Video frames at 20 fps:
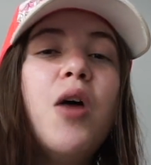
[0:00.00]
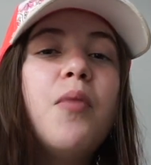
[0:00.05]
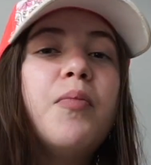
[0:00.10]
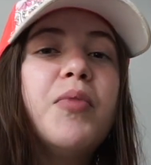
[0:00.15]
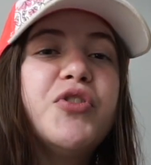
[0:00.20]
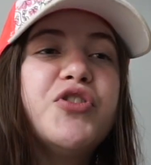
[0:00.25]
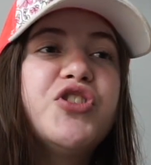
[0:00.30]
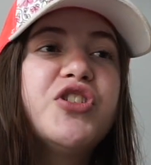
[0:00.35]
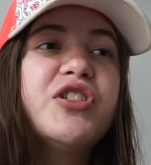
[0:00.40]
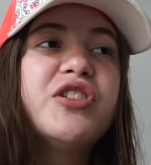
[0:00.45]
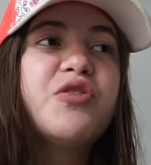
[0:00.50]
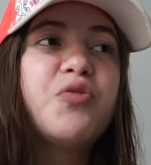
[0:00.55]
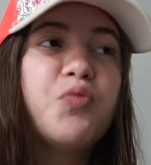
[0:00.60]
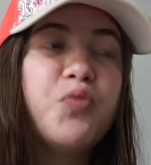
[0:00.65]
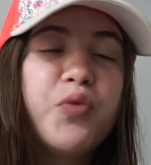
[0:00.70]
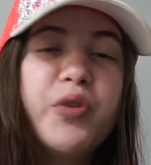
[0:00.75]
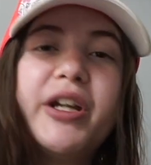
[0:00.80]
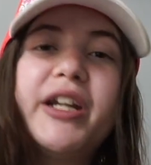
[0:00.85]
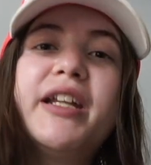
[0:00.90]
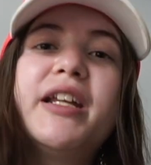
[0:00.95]
But
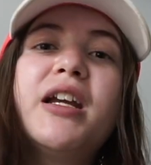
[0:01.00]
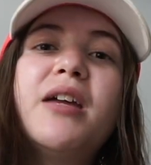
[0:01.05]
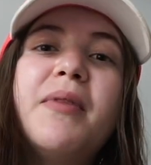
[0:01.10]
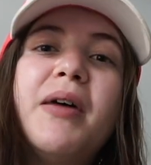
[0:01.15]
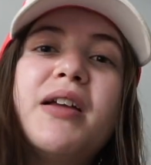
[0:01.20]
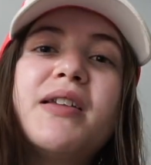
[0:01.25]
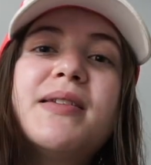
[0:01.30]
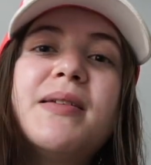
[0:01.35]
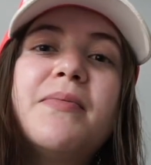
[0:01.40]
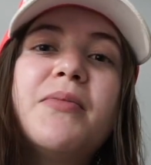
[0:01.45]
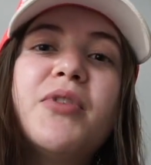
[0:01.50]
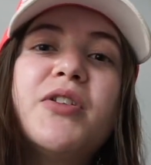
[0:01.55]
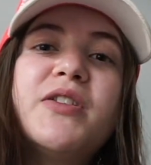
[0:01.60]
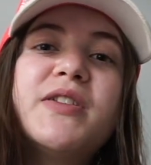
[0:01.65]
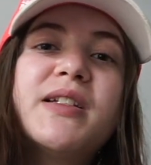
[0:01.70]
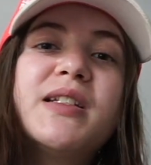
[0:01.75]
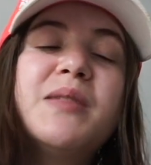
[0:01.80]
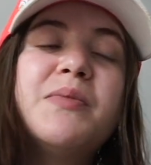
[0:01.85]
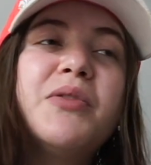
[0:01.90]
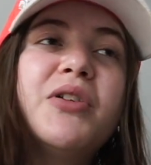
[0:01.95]
just reading about someone's
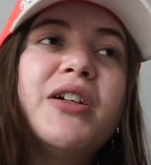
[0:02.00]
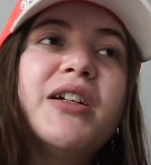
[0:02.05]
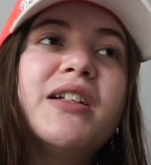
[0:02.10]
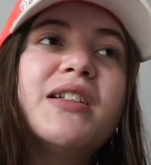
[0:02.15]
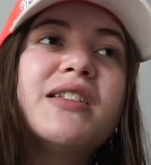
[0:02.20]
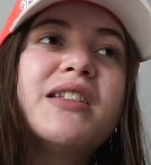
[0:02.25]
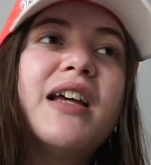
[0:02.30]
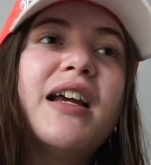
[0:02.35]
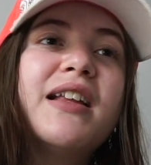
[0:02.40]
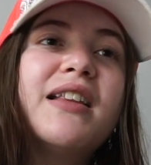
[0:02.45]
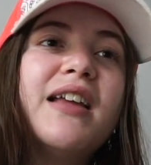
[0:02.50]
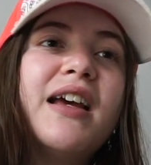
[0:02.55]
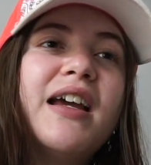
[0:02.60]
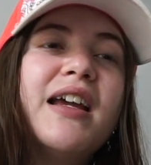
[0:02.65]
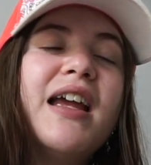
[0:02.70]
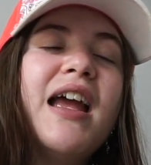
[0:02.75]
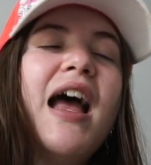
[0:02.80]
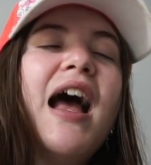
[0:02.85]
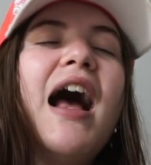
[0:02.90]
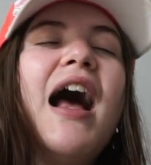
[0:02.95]
experience like
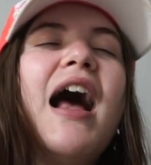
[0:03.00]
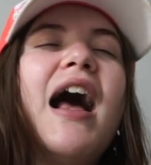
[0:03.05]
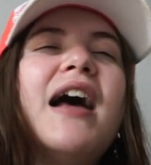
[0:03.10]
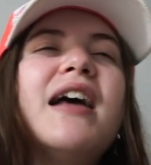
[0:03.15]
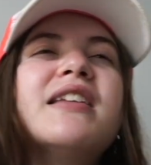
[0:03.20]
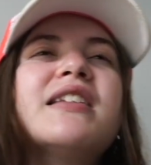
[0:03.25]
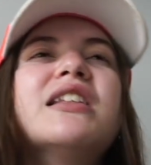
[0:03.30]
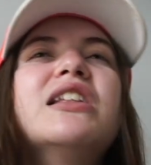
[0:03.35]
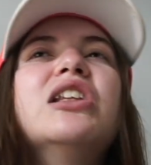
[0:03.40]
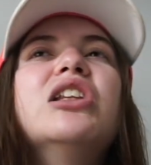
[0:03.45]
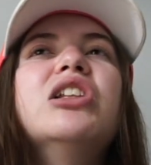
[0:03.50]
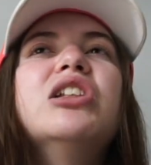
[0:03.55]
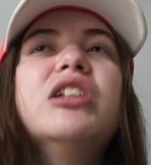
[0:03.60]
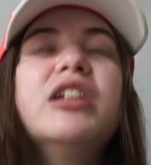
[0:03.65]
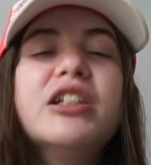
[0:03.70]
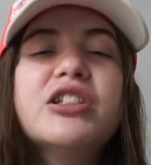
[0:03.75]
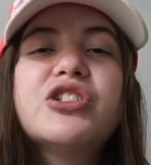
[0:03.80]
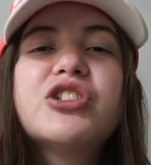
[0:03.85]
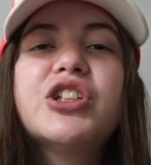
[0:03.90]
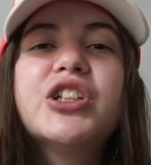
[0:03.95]
that has
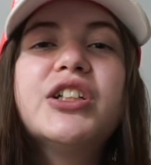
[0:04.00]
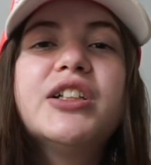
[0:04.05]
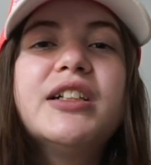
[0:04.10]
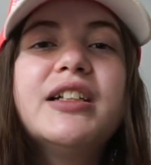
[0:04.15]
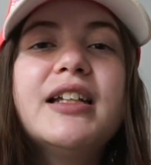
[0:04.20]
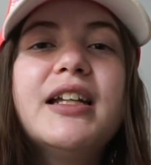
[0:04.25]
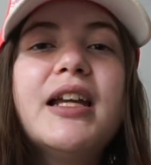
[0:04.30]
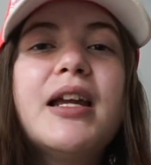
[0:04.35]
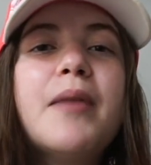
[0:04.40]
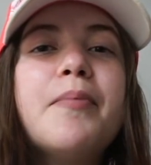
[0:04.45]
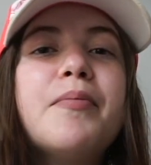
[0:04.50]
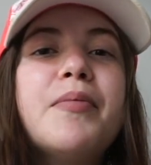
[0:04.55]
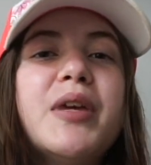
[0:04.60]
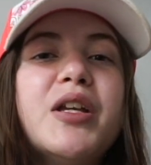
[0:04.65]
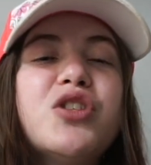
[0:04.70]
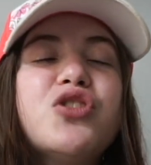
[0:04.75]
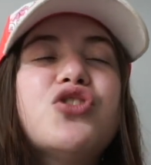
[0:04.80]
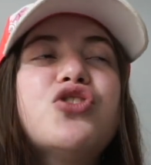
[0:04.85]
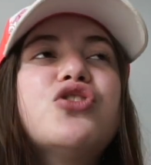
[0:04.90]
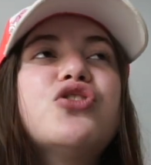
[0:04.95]
literally
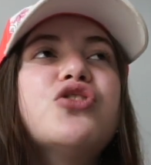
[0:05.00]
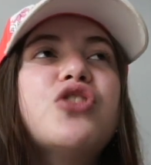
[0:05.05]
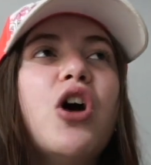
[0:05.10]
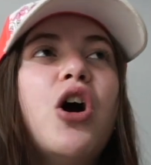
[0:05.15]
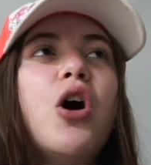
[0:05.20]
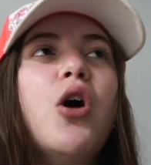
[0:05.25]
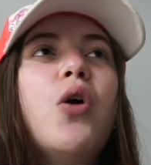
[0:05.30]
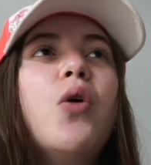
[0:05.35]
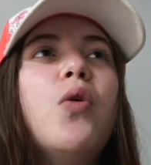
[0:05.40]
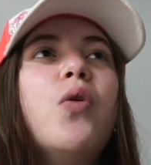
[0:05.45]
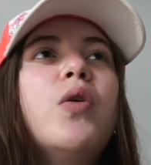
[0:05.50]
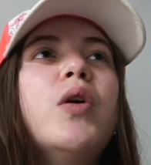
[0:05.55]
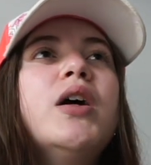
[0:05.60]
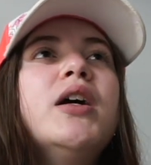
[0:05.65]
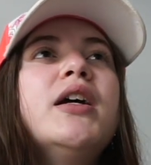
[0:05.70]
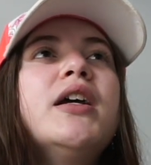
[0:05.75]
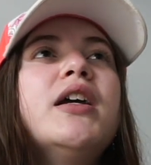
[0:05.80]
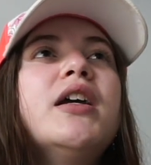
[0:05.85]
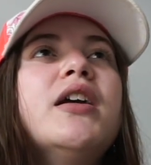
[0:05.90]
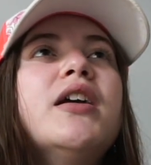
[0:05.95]
been so,
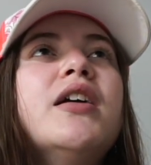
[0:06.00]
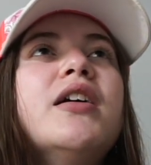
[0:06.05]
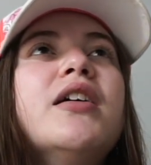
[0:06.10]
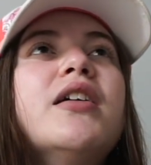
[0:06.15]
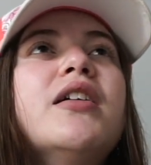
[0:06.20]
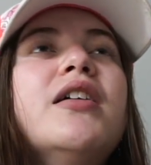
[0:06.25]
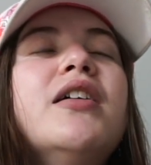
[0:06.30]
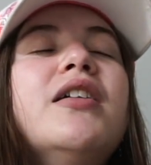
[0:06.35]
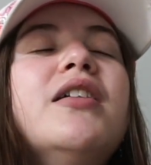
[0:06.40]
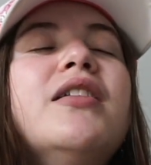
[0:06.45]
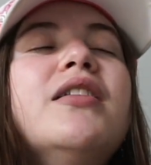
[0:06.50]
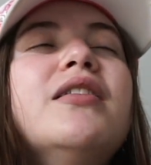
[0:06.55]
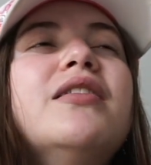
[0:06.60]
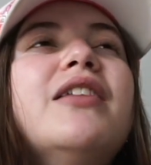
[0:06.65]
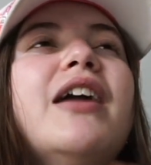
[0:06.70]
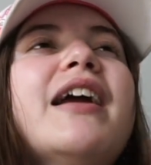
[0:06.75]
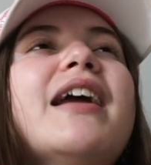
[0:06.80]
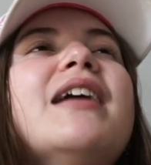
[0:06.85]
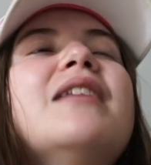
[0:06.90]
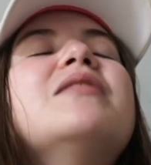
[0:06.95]

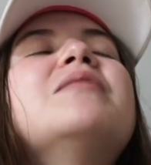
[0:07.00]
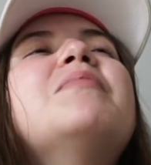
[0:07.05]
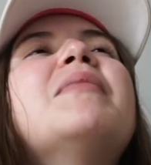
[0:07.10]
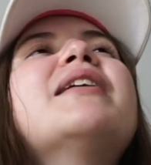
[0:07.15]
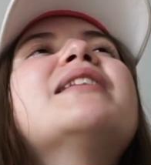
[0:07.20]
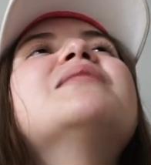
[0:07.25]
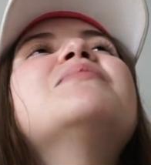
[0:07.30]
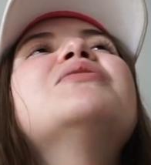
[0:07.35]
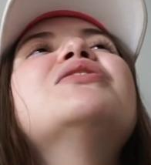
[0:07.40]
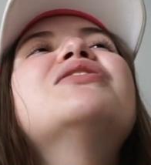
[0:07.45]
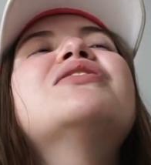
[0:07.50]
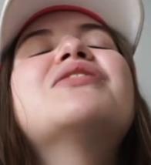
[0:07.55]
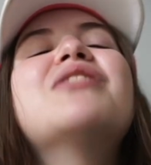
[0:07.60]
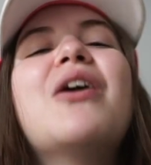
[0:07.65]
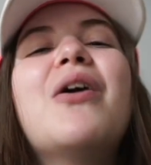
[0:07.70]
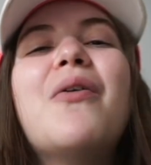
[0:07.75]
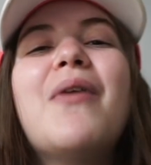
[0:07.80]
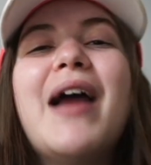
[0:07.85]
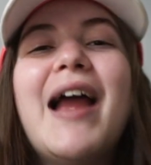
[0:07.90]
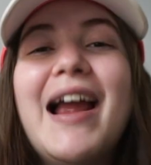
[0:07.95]
like, it makes me
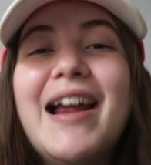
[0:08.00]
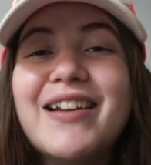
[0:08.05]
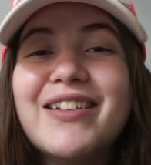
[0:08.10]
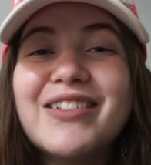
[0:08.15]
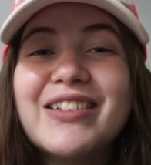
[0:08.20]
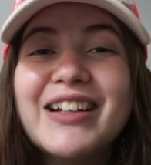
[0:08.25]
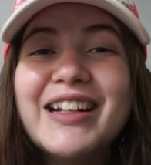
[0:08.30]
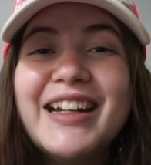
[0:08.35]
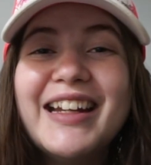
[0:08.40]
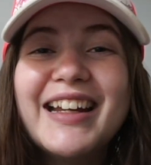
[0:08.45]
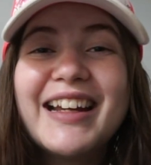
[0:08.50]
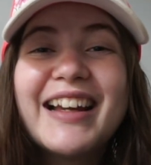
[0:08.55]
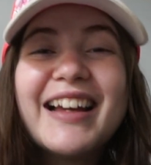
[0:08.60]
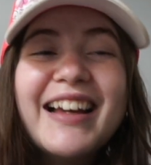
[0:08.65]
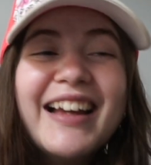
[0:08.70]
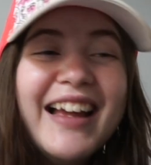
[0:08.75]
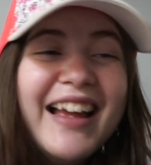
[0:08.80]
so angry.